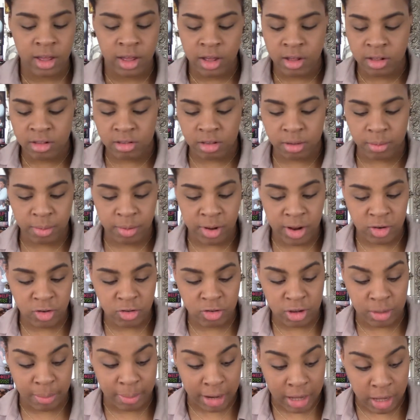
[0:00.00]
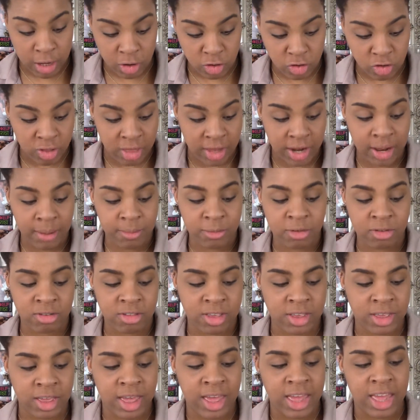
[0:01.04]
So the blush that I'm
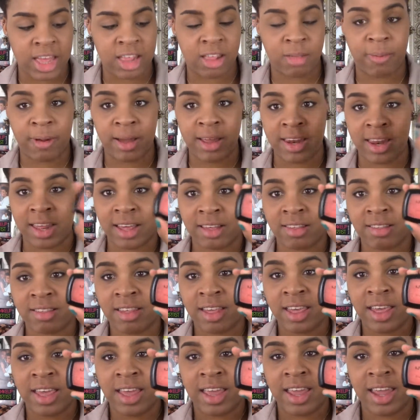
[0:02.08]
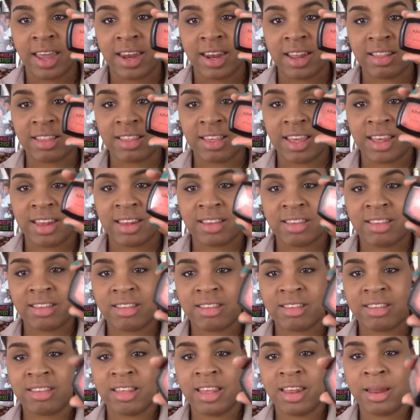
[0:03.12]
using is by NYX, and it's in
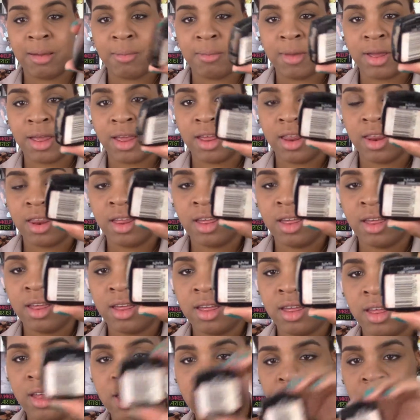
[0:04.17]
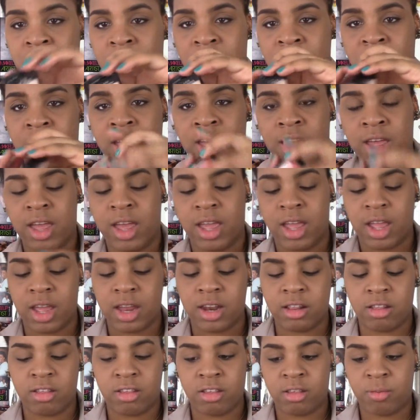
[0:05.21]
Cinnamon, and
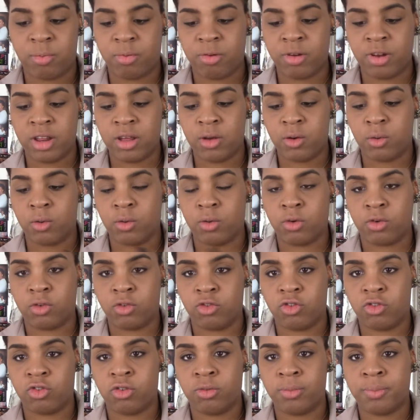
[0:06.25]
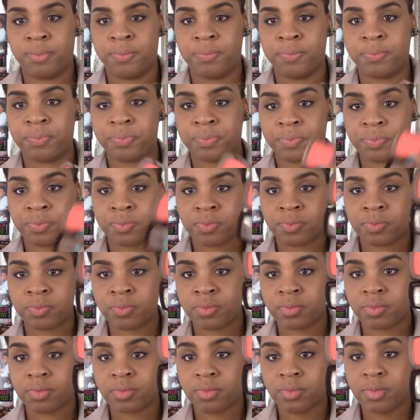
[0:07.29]
it's this pretty orange
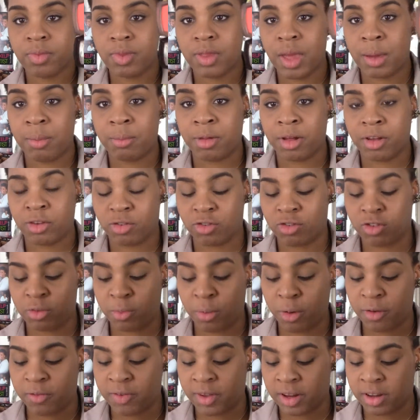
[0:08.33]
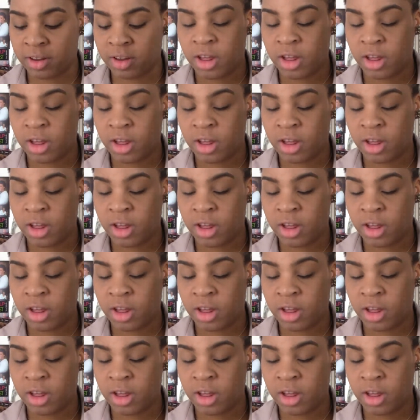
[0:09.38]
blush, which is perfect